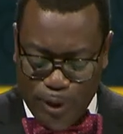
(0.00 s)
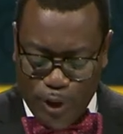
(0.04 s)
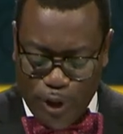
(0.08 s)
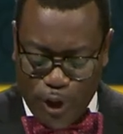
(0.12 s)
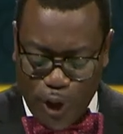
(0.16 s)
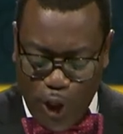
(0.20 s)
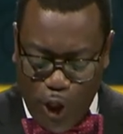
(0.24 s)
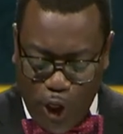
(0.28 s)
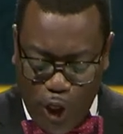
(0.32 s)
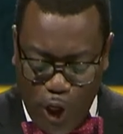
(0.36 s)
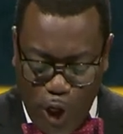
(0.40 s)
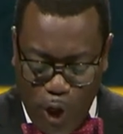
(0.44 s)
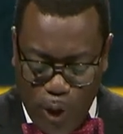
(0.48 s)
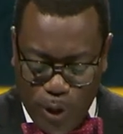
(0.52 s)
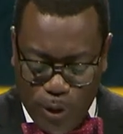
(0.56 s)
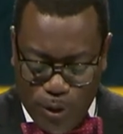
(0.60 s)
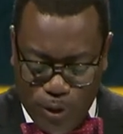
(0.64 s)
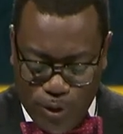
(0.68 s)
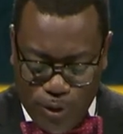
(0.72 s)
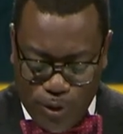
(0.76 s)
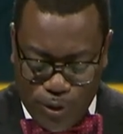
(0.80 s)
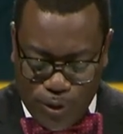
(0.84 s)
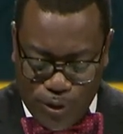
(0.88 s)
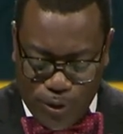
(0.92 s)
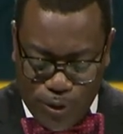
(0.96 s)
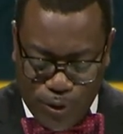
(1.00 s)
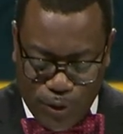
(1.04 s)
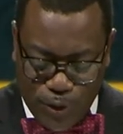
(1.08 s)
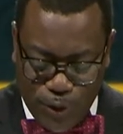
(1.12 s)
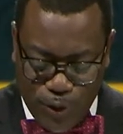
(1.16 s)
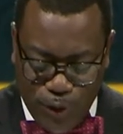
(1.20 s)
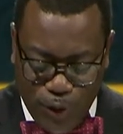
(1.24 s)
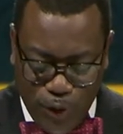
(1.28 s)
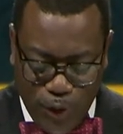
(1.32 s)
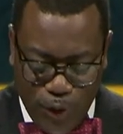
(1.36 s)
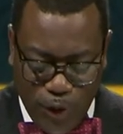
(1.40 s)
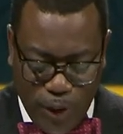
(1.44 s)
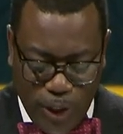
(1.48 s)
to close
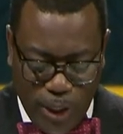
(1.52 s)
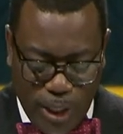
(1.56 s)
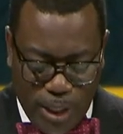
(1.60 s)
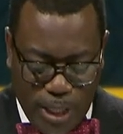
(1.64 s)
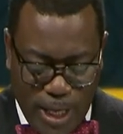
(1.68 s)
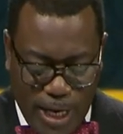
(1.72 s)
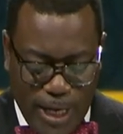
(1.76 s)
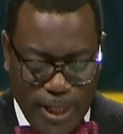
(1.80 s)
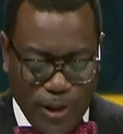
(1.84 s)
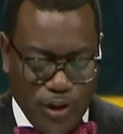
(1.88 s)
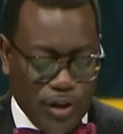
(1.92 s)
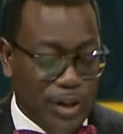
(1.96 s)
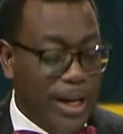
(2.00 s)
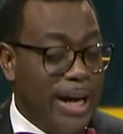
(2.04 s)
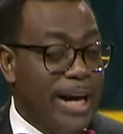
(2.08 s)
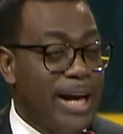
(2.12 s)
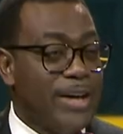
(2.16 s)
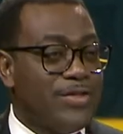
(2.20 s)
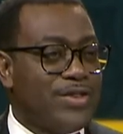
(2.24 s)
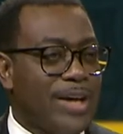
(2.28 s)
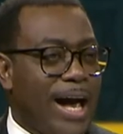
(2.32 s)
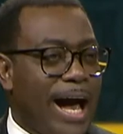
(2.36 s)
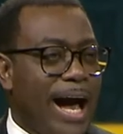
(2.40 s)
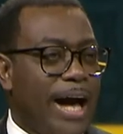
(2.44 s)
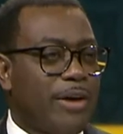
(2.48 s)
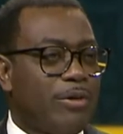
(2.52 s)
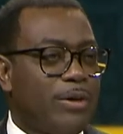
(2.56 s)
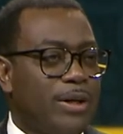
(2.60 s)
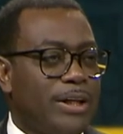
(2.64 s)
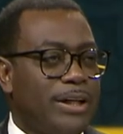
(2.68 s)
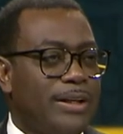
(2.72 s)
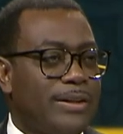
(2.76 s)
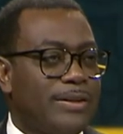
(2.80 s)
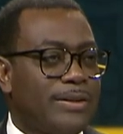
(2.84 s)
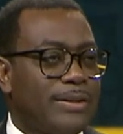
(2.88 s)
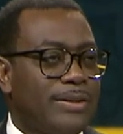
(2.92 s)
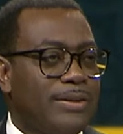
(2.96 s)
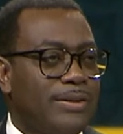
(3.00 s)
this year's
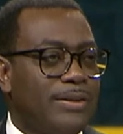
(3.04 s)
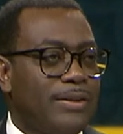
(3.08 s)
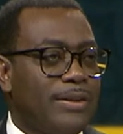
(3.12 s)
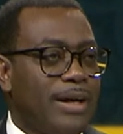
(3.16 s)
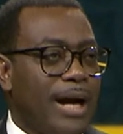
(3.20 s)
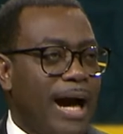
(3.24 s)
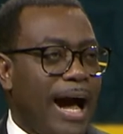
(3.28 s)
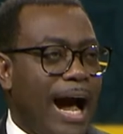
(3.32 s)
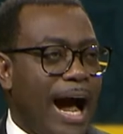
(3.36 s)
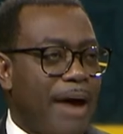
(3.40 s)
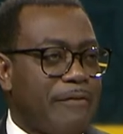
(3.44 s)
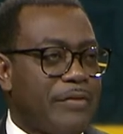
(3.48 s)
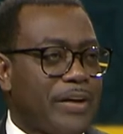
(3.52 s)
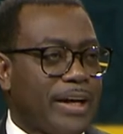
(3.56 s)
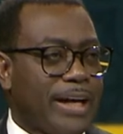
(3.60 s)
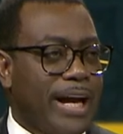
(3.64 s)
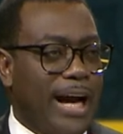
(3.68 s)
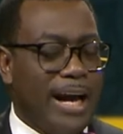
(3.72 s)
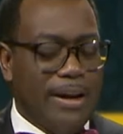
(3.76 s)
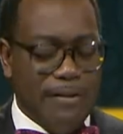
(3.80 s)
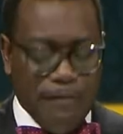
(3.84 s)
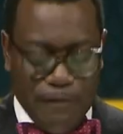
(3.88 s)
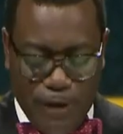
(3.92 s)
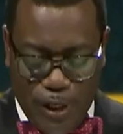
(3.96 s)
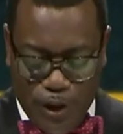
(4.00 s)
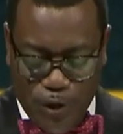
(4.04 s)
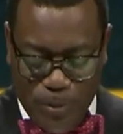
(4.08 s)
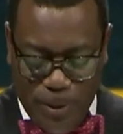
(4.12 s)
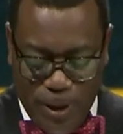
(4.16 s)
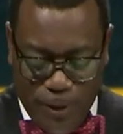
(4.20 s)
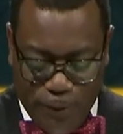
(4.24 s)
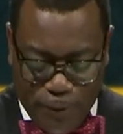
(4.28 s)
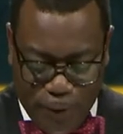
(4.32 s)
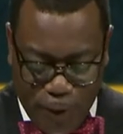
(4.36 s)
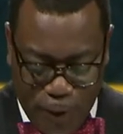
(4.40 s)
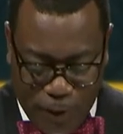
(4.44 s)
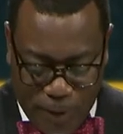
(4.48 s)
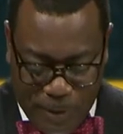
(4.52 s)
annual Africa Investment
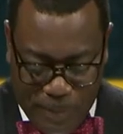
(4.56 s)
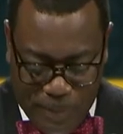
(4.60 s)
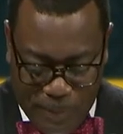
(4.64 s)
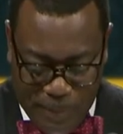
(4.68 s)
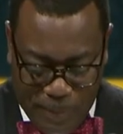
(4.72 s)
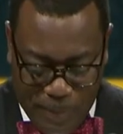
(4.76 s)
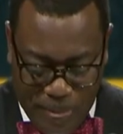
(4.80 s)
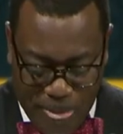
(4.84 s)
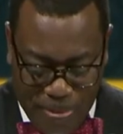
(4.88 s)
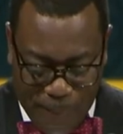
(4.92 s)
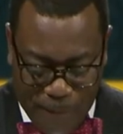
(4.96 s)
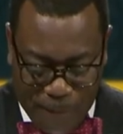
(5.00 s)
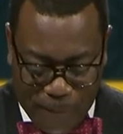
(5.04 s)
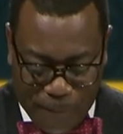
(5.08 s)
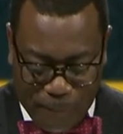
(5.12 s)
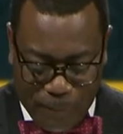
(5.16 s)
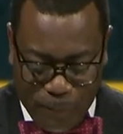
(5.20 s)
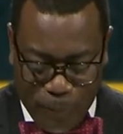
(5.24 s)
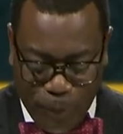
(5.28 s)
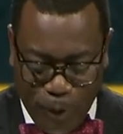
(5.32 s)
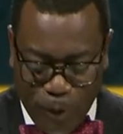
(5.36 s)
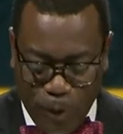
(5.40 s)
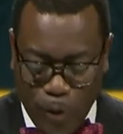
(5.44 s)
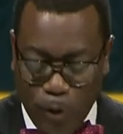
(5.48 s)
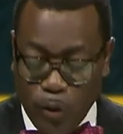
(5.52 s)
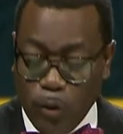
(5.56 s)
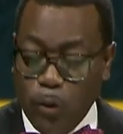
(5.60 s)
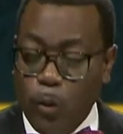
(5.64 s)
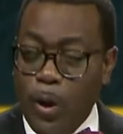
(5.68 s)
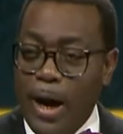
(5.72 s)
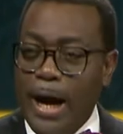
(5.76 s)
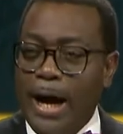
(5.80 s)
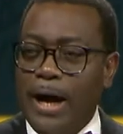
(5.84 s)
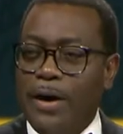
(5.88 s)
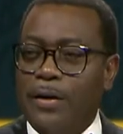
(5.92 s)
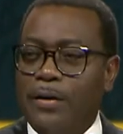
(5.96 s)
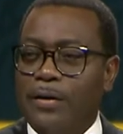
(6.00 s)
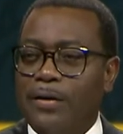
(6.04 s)
Forum.
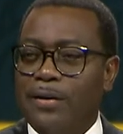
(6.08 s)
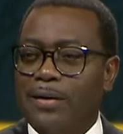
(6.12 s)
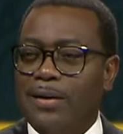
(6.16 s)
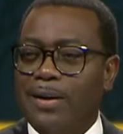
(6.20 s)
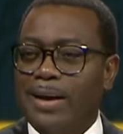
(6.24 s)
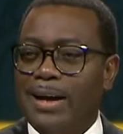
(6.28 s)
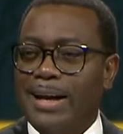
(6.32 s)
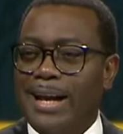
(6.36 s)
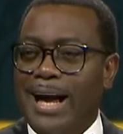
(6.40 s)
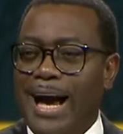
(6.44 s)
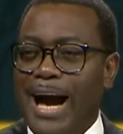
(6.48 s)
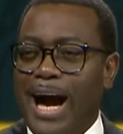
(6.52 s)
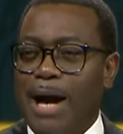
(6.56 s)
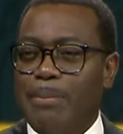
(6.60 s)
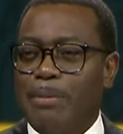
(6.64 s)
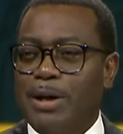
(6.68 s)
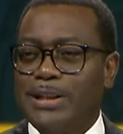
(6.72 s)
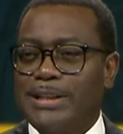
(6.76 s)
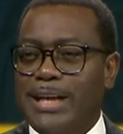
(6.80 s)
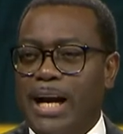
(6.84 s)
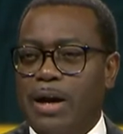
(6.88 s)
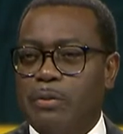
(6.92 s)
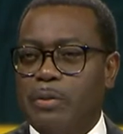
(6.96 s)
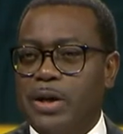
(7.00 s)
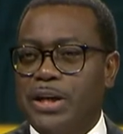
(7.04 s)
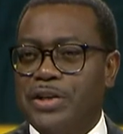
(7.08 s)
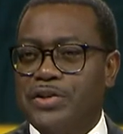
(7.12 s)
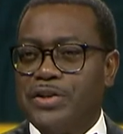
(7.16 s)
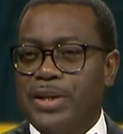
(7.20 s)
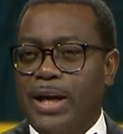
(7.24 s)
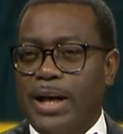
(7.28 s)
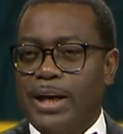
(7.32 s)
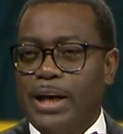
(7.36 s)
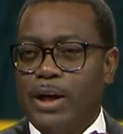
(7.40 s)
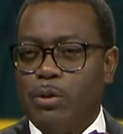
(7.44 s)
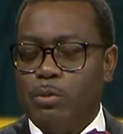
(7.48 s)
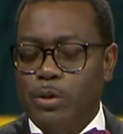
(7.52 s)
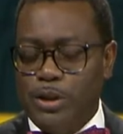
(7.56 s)
Wow, how much I wish
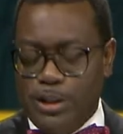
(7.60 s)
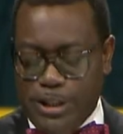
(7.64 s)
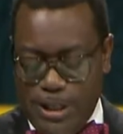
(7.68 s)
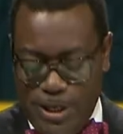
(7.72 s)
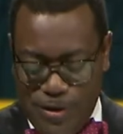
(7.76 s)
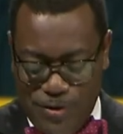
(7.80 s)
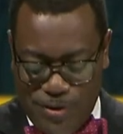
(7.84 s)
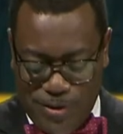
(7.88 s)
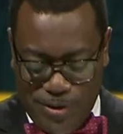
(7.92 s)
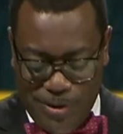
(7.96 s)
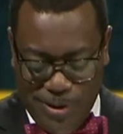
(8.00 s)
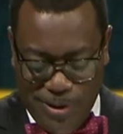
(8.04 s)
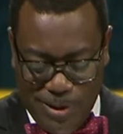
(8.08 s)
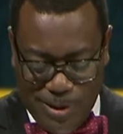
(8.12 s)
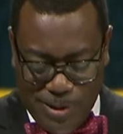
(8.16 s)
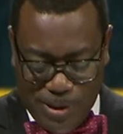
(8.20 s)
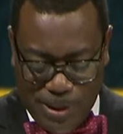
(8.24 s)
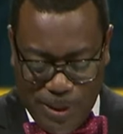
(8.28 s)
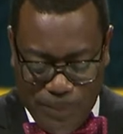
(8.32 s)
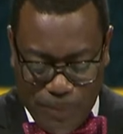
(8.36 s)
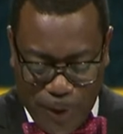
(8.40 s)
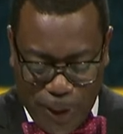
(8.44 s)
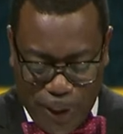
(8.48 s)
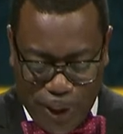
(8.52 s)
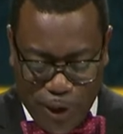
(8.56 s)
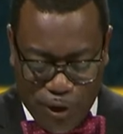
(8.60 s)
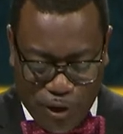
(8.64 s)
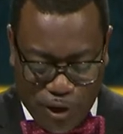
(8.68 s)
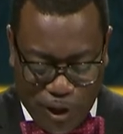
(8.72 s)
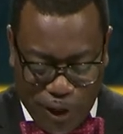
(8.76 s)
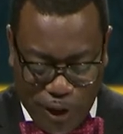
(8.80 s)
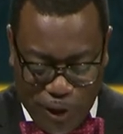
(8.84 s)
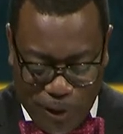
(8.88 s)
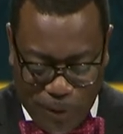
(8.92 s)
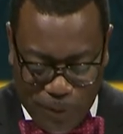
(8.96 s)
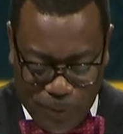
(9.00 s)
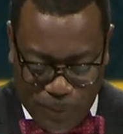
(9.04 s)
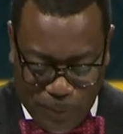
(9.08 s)
that it would just simply
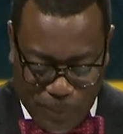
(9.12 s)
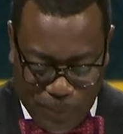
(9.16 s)
continue.